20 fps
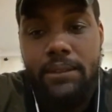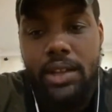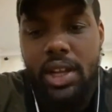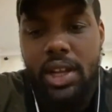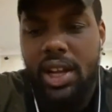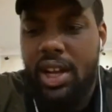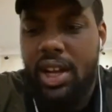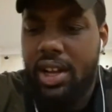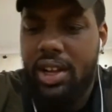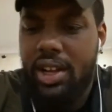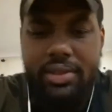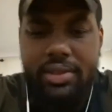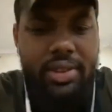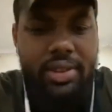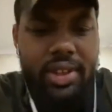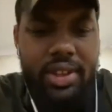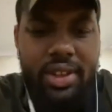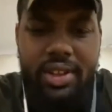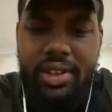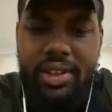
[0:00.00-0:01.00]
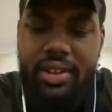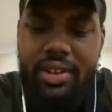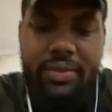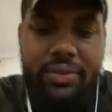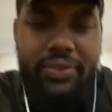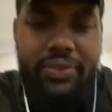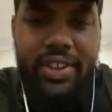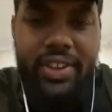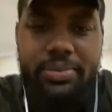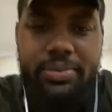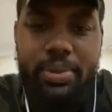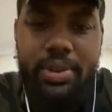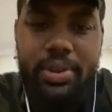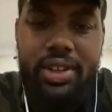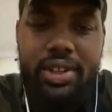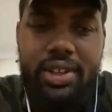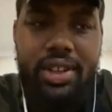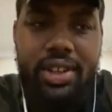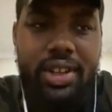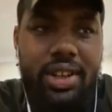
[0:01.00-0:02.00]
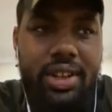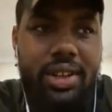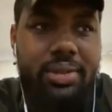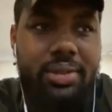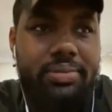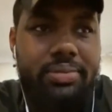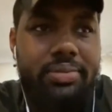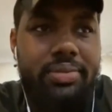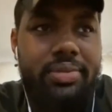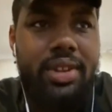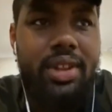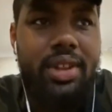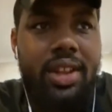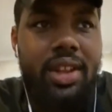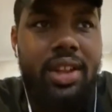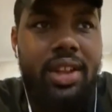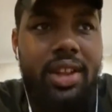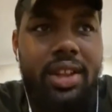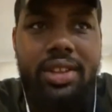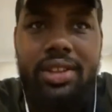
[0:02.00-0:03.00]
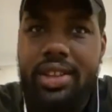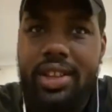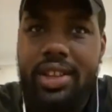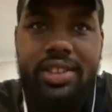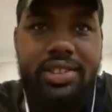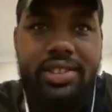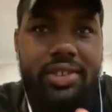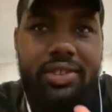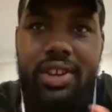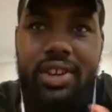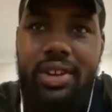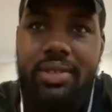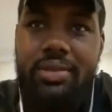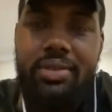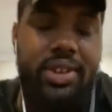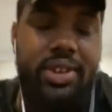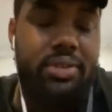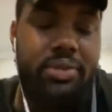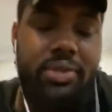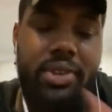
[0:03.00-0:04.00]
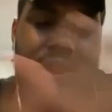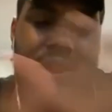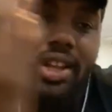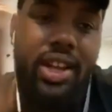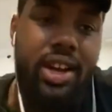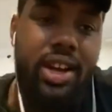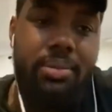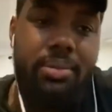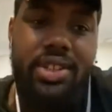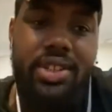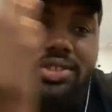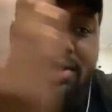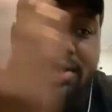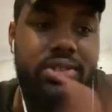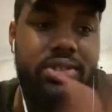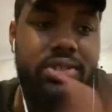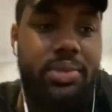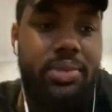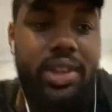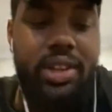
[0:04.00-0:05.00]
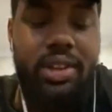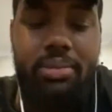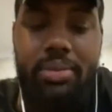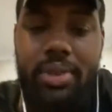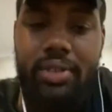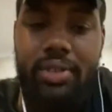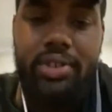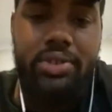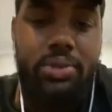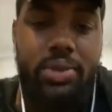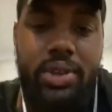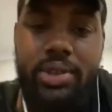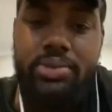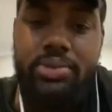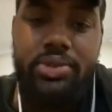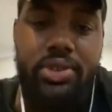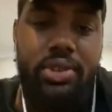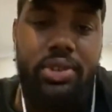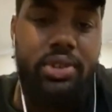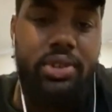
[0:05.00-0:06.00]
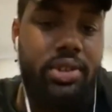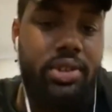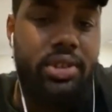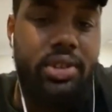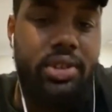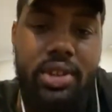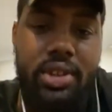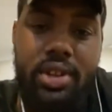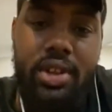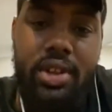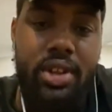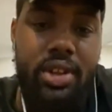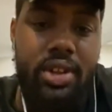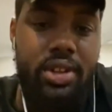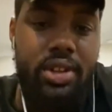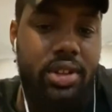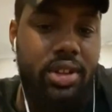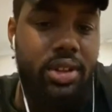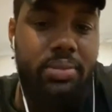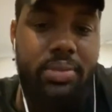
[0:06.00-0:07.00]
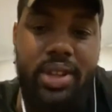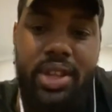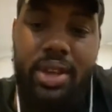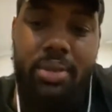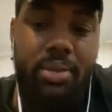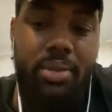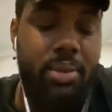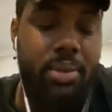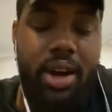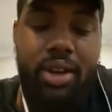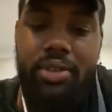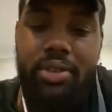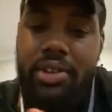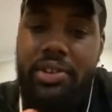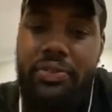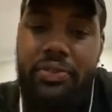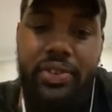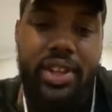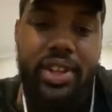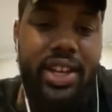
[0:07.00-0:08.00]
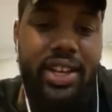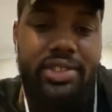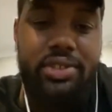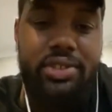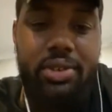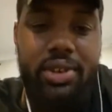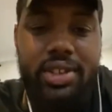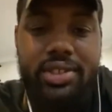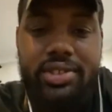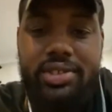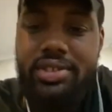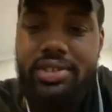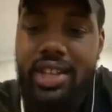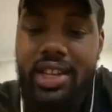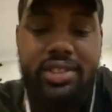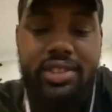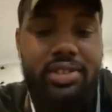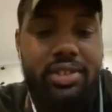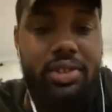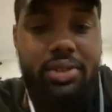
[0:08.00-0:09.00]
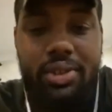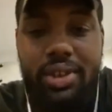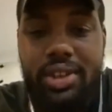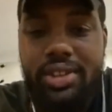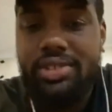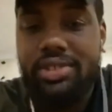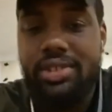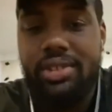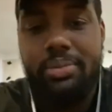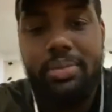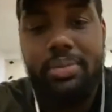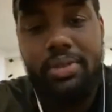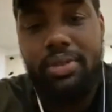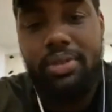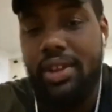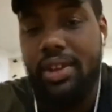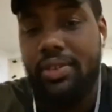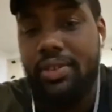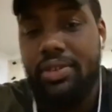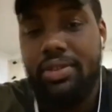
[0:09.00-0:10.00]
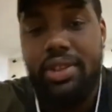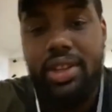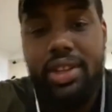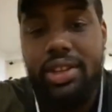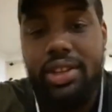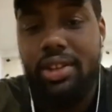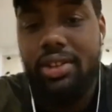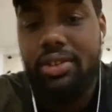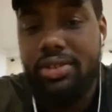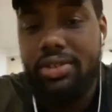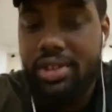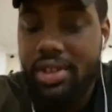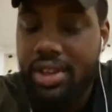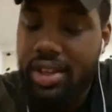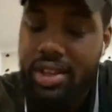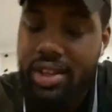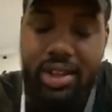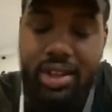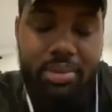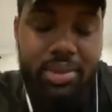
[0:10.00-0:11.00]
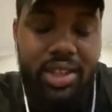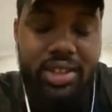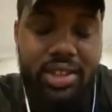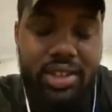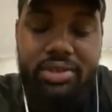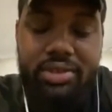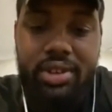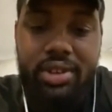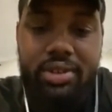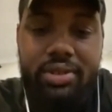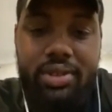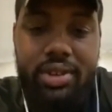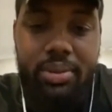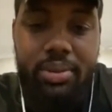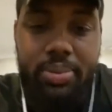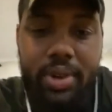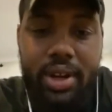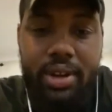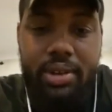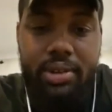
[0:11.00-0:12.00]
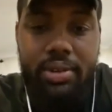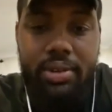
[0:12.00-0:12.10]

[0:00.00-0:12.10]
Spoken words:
Yeah, on Facebook, Instagram, really all my social media. Maurice Williams Jr. I mean, I'm always free to ask questions, answer questions. I mean, whatever you need to know, I'm gonna let you know. No problem.